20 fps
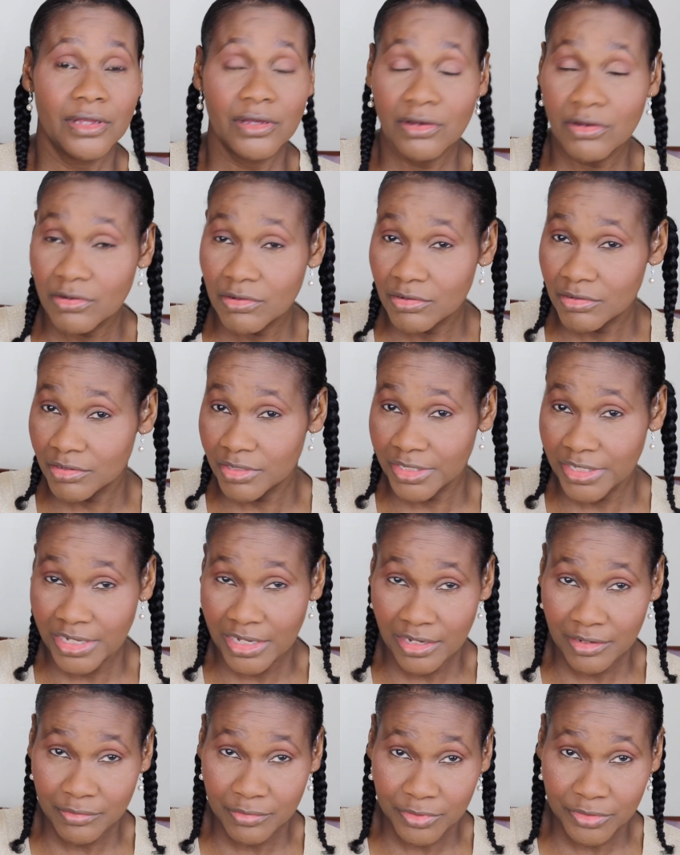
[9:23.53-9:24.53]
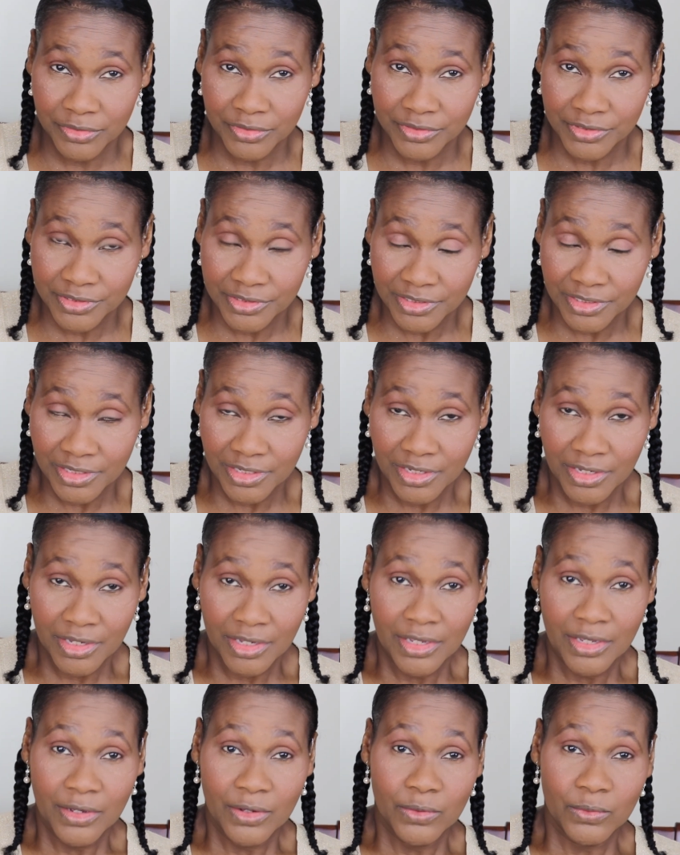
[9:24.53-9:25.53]
Lord have mercy.
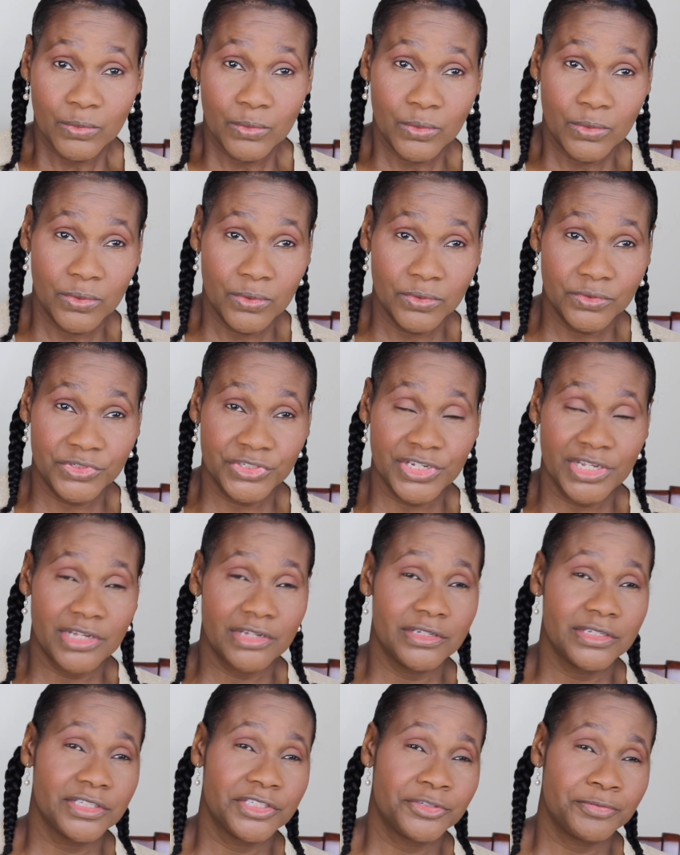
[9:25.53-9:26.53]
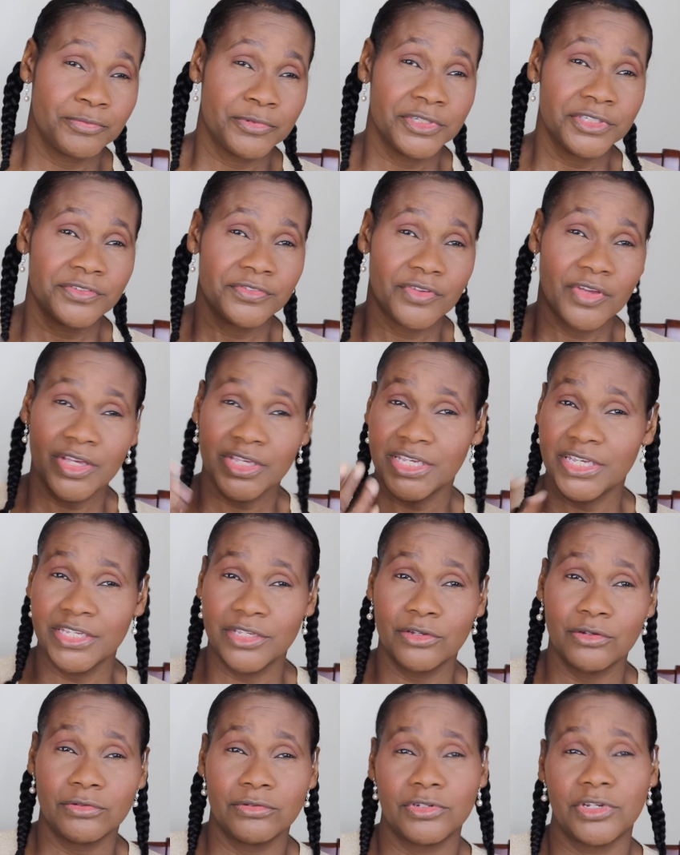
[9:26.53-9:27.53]
Woo, child, expensive. I
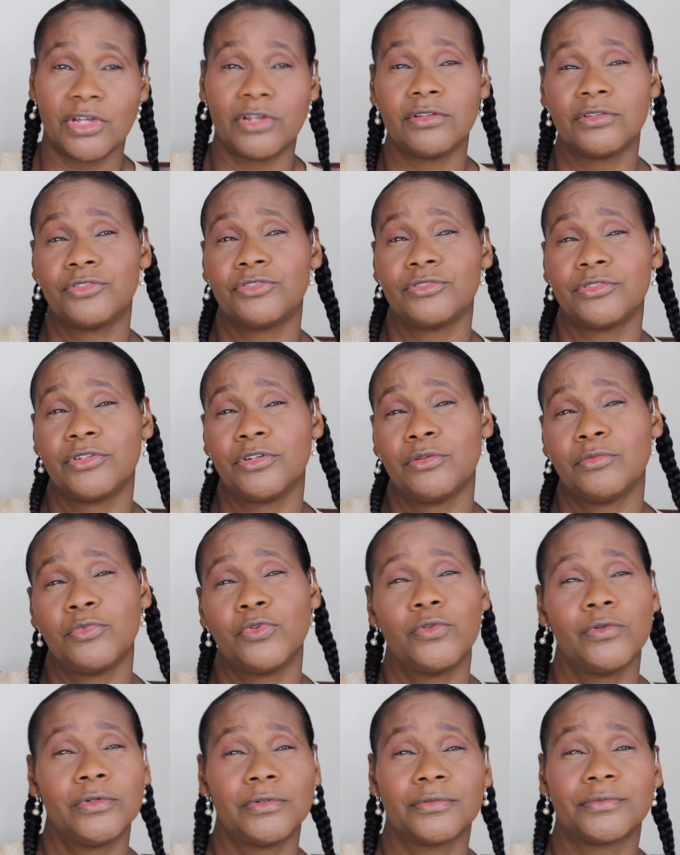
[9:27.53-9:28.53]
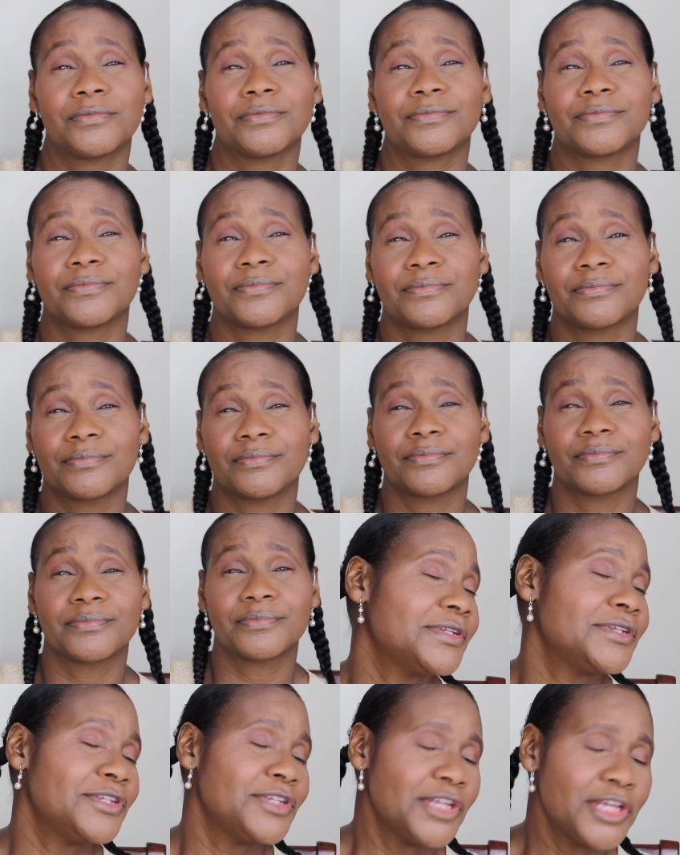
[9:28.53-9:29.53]
can't go to Dollar Tree no more.
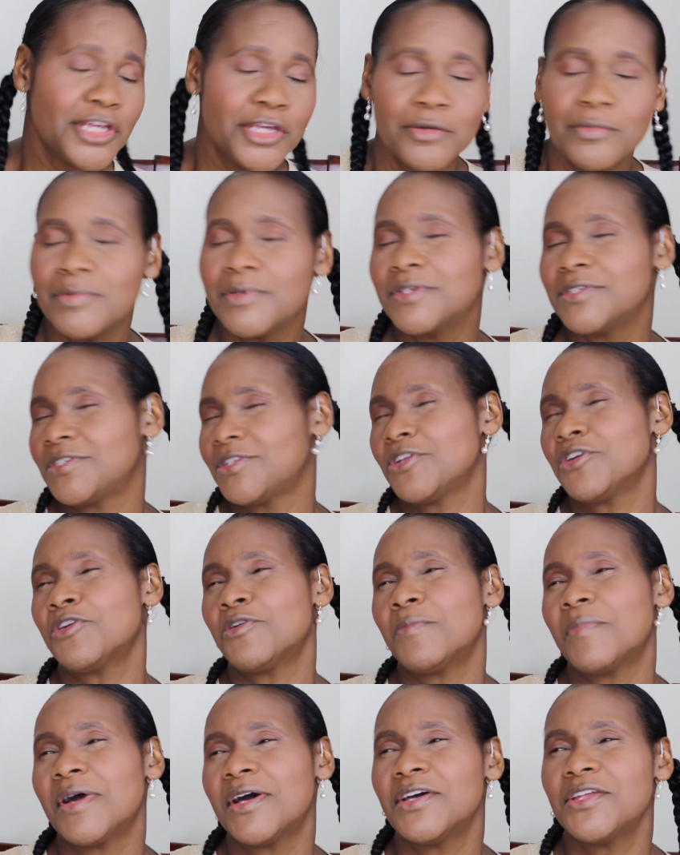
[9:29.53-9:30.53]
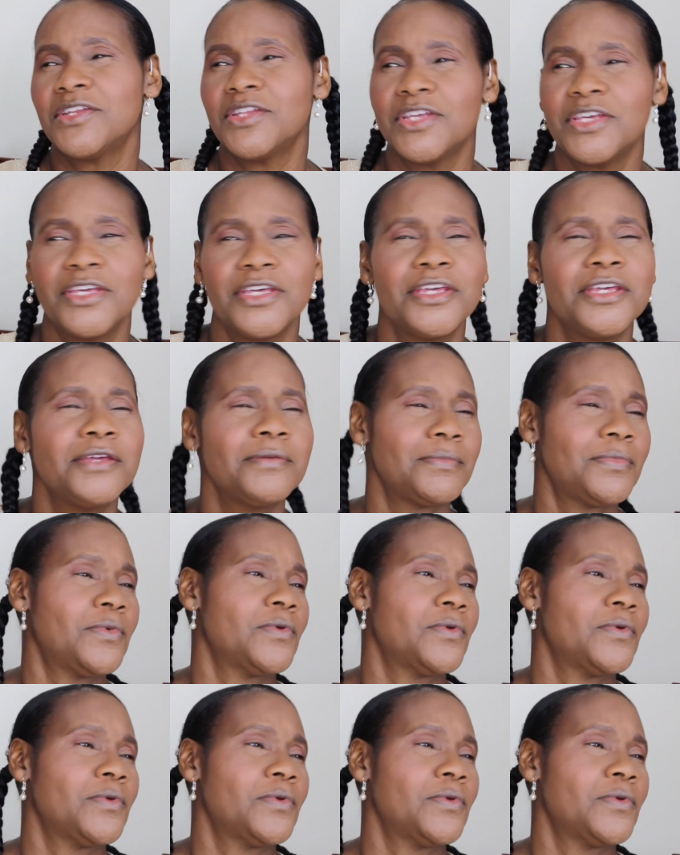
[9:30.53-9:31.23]
Neighbors know my name.